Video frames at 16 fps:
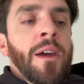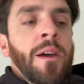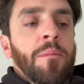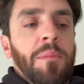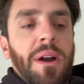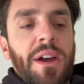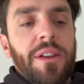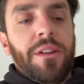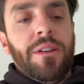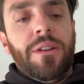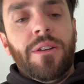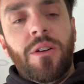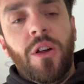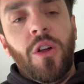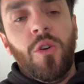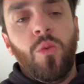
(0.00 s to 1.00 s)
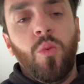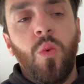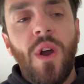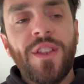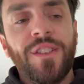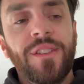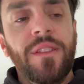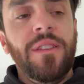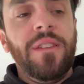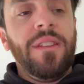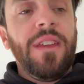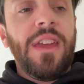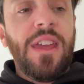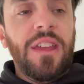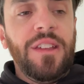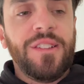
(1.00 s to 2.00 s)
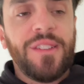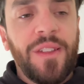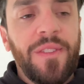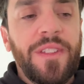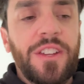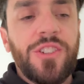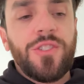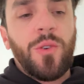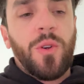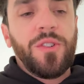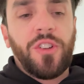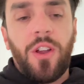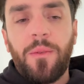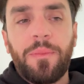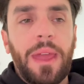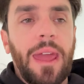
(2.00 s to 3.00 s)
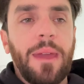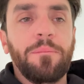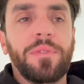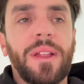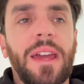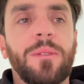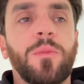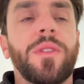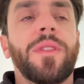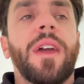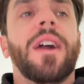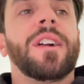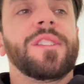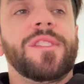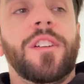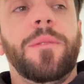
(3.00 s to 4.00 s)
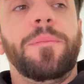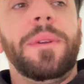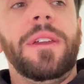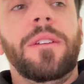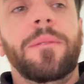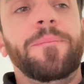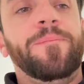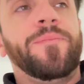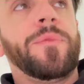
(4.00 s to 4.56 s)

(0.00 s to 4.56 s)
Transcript: But what is the short-term game plan with XRP?